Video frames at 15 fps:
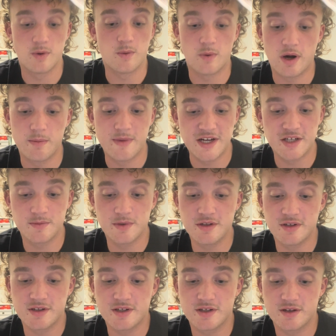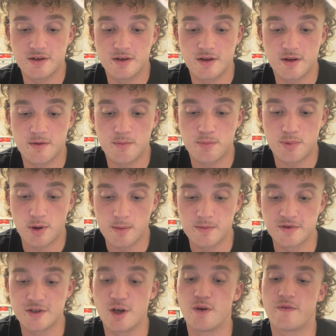while measurements, problem
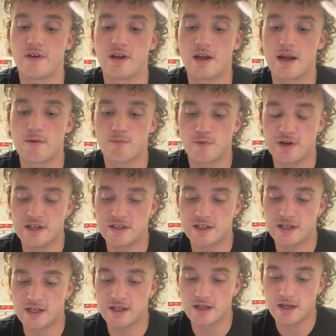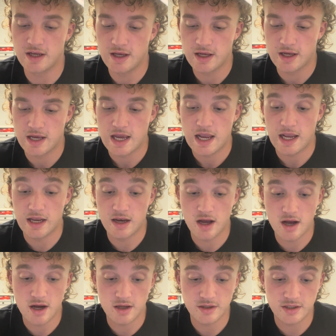solving, and reasoning
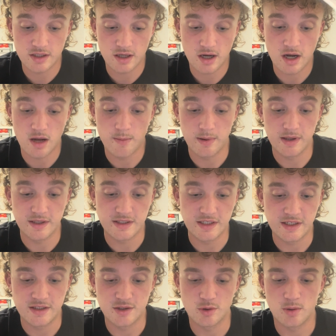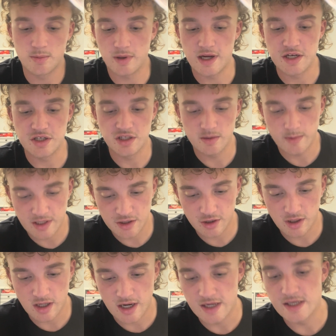enhance our ability to apply
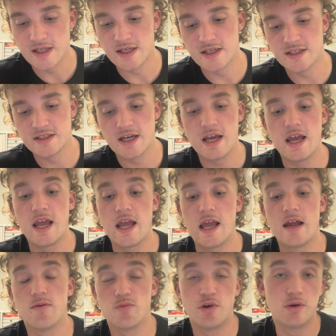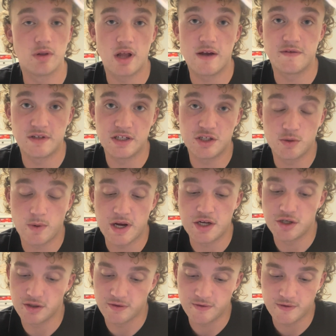geometric ideas in real life
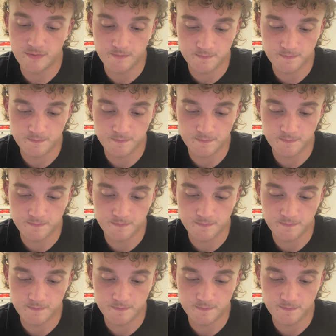situations.